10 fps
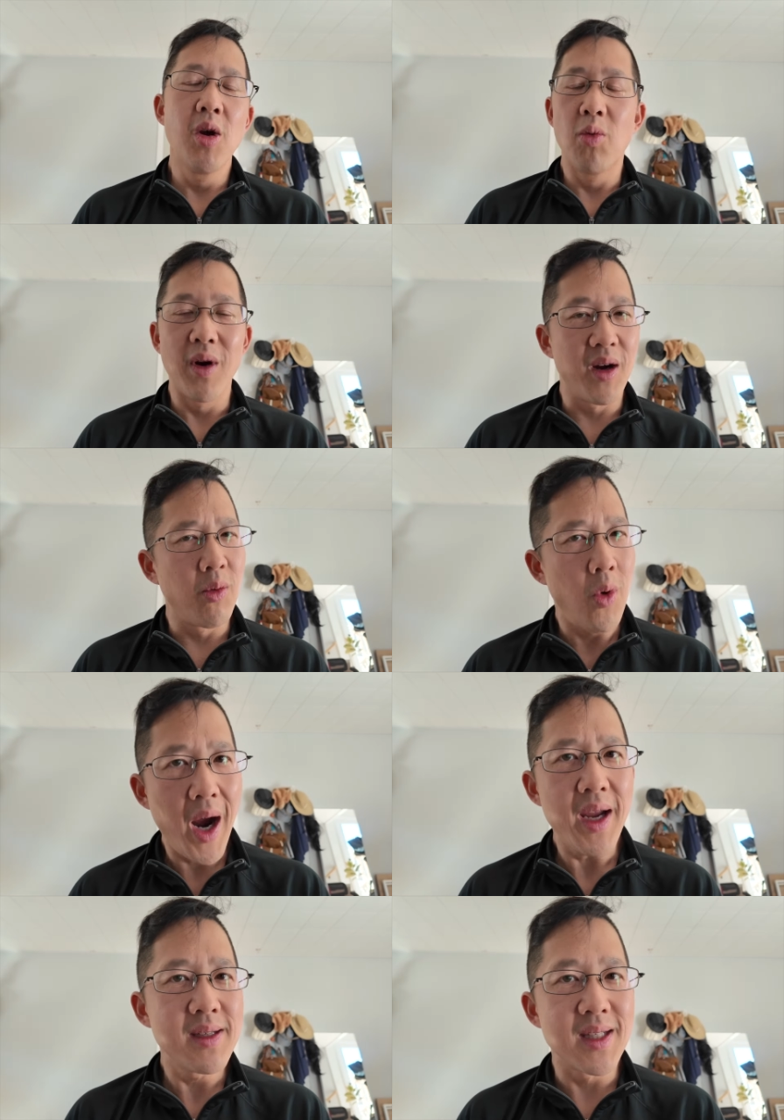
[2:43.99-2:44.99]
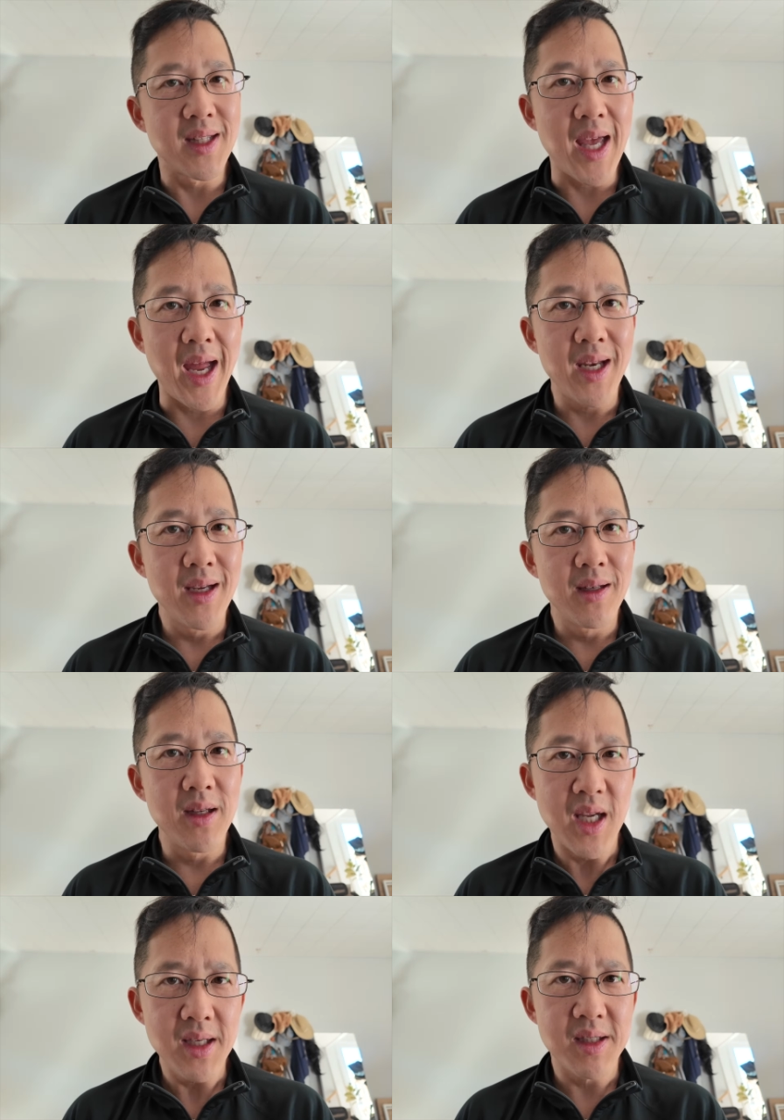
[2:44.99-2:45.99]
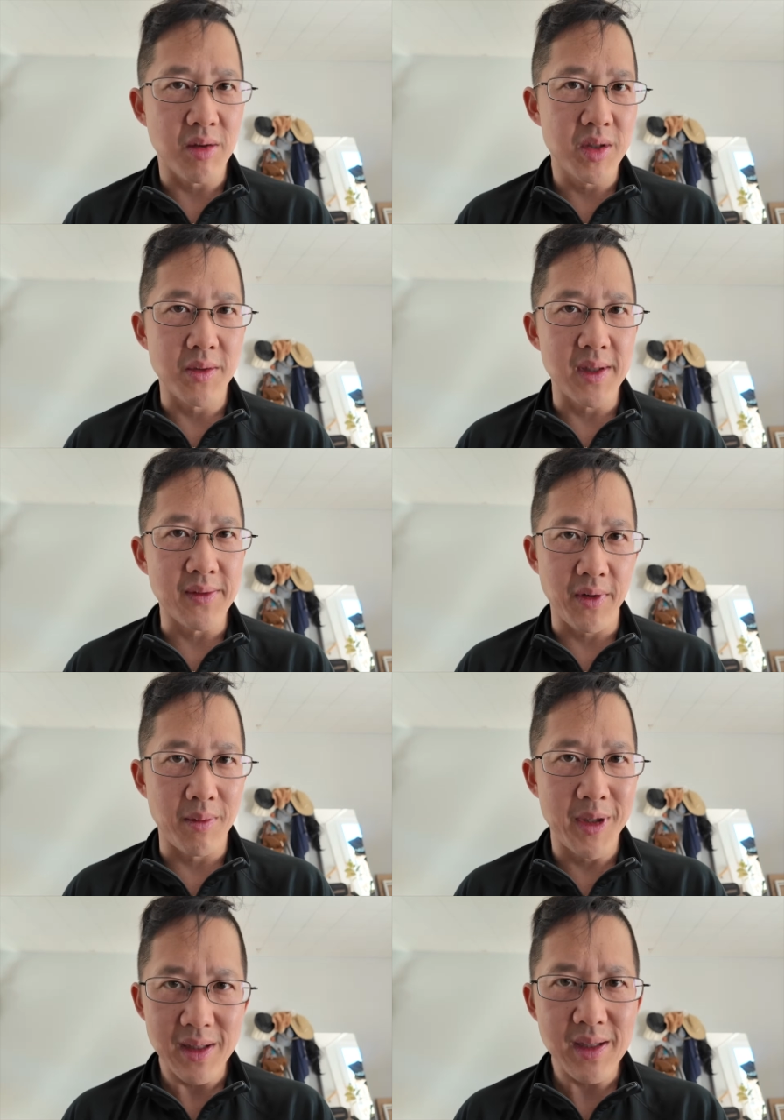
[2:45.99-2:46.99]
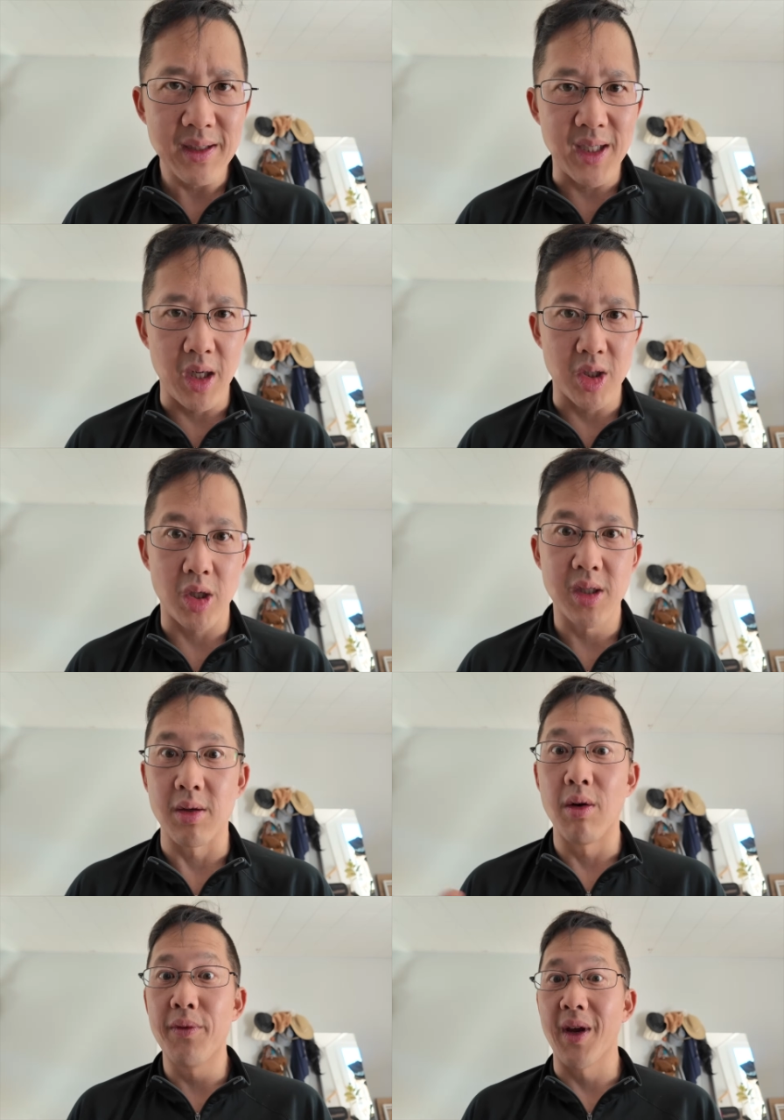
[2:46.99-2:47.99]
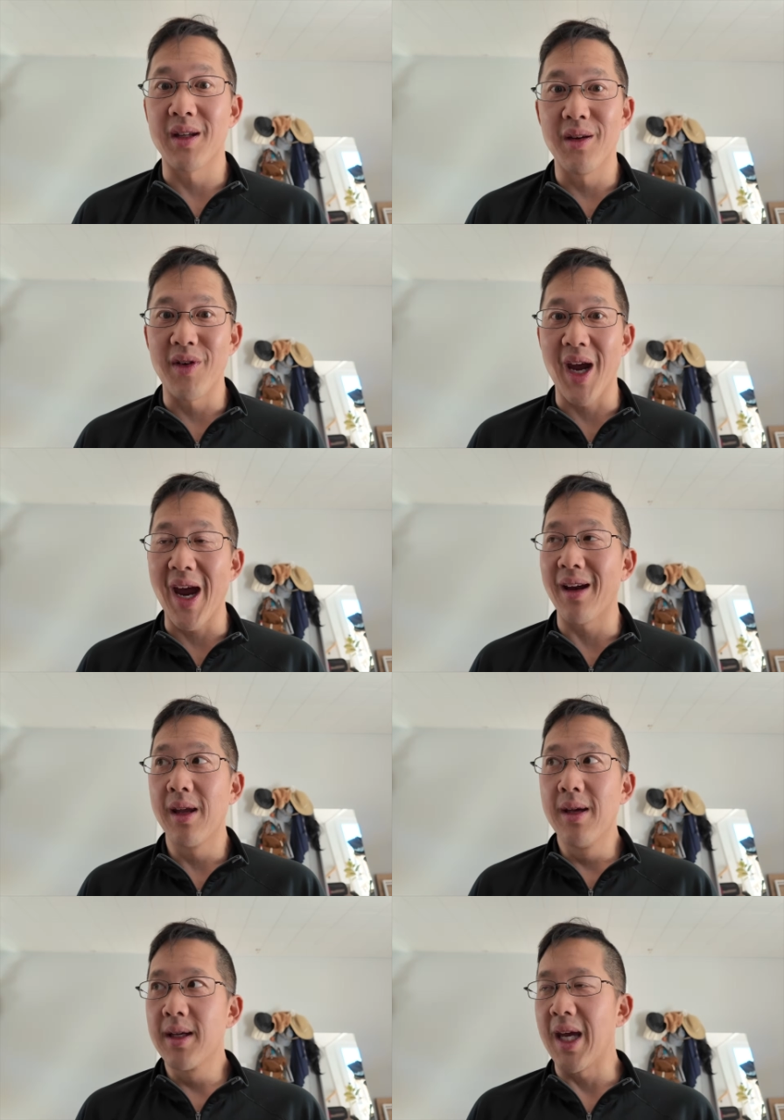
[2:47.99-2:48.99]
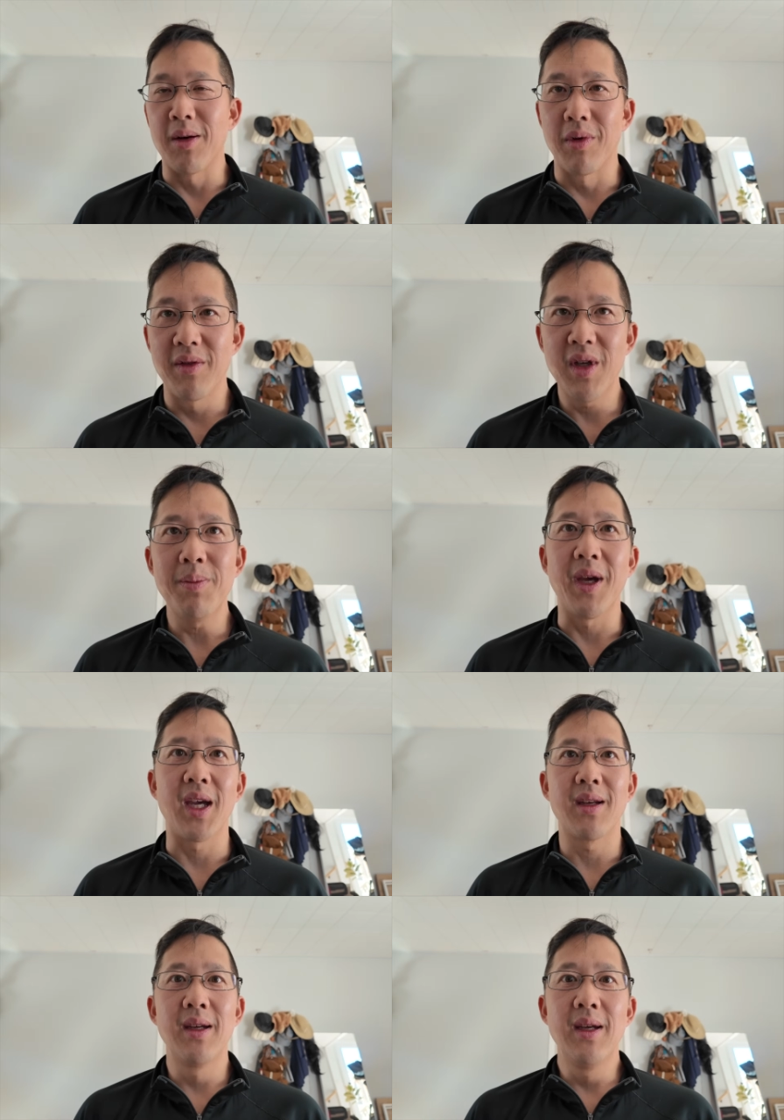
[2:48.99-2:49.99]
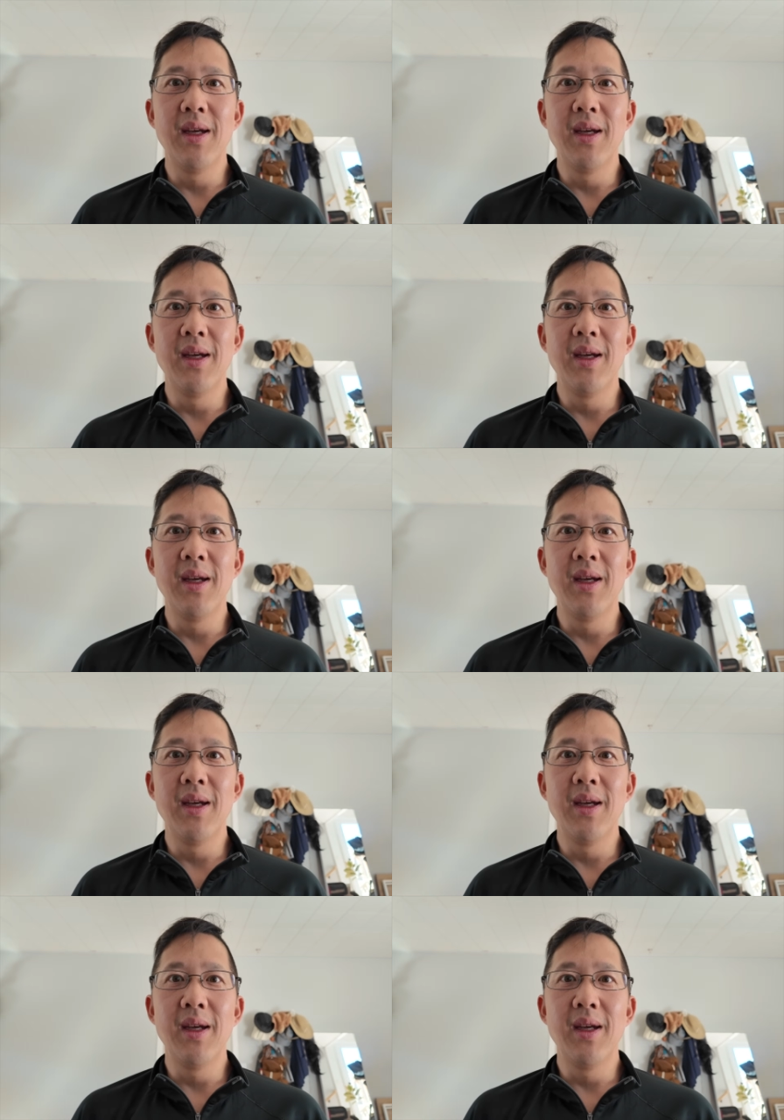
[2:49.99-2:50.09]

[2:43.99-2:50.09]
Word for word: Well, why is it that knee surgeries for meniscus tears are so effective at getting rid of knee pain?